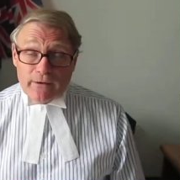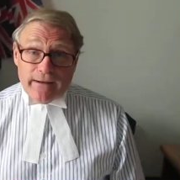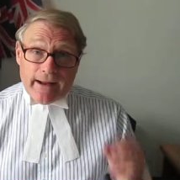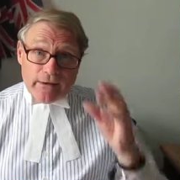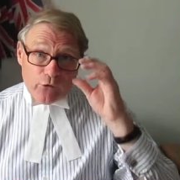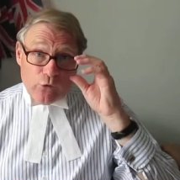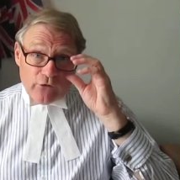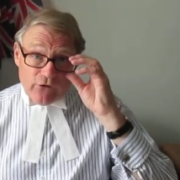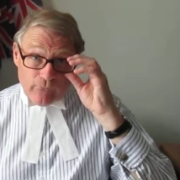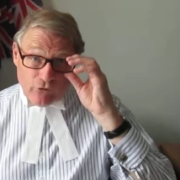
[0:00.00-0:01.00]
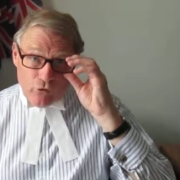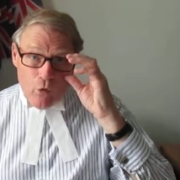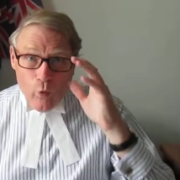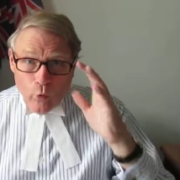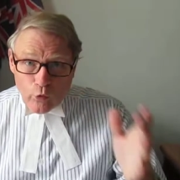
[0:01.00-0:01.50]
but land law, as I'm
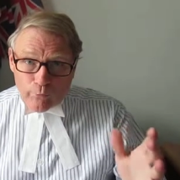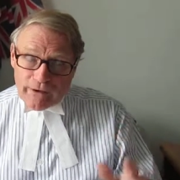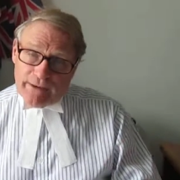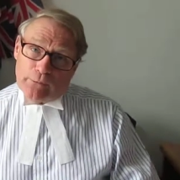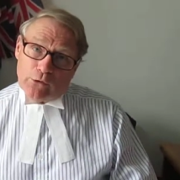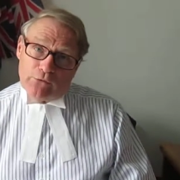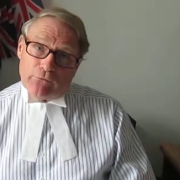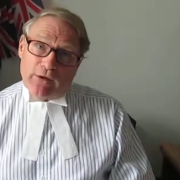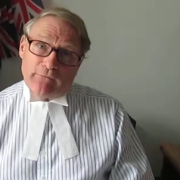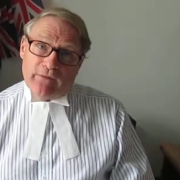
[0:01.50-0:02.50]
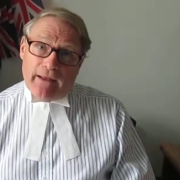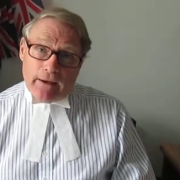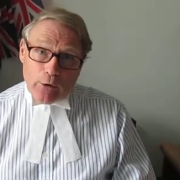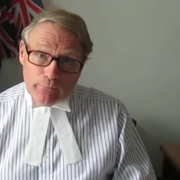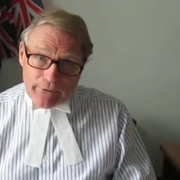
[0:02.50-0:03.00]
sure all people who've read for the
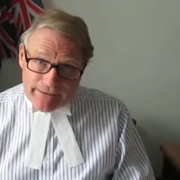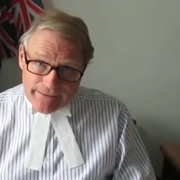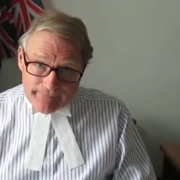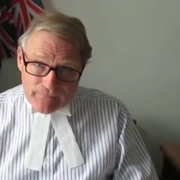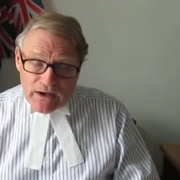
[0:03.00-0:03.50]
LLB